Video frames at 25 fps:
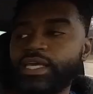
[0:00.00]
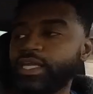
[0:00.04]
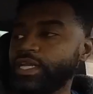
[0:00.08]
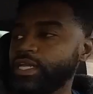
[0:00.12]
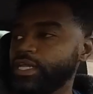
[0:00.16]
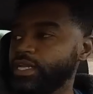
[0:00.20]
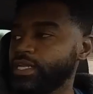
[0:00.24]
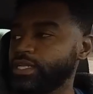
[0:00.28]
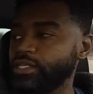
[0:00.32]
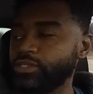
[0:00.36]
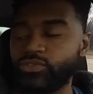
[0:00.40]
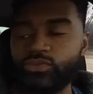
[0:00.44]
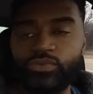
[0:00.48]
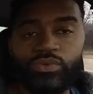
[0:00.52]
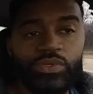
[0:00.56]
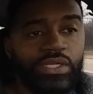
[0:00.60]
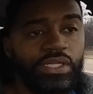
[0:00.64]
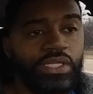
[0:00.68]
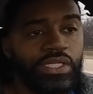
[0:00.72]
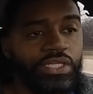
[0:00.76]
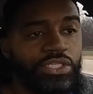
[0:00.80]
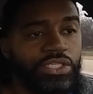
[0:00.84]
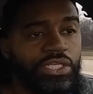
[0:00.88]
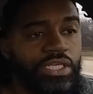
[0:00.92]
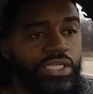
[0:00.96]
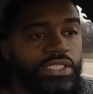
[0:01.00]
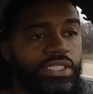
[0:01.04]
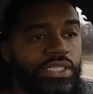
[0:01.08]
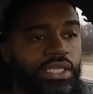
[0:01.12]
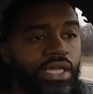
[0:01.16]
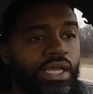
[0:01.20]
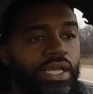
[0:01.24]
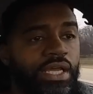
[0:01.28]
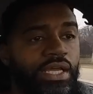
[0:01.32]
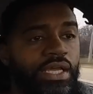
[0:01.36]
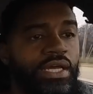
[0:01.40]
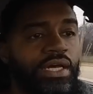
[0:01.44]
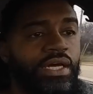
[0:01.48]
Again, it is really
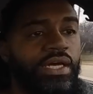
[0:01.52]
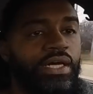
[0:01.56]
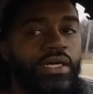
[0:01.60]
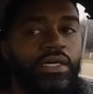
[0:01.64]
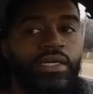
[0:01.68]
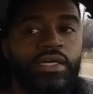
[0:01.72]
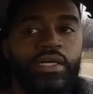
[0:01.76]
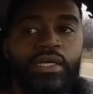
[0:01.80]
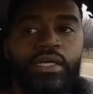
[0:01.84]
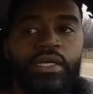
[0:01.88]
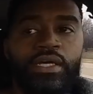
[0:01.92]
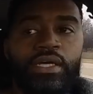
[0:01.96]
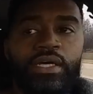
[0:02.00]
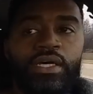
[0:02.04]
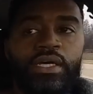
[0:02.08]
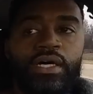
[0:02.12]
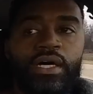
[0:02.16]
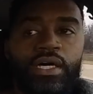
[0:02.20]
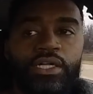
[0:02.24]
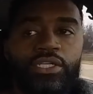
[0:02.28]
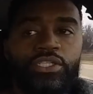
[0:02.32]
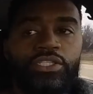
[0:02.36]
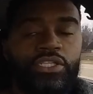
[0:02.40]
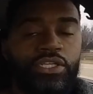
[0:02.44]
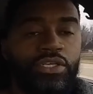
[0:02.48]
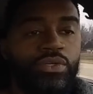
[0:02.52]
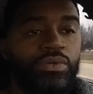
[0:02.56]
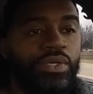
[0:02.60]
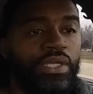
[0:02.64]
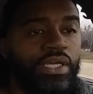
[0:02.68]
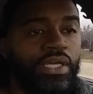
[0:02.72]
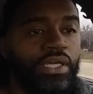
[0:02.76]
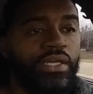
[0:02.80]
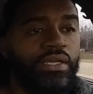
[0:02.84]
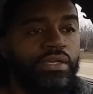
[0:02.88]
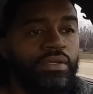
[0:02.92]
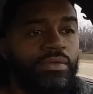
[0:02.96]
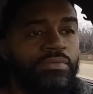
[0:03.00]
just a
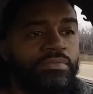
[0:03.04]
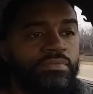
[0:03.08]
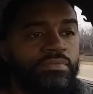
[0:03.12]
tuning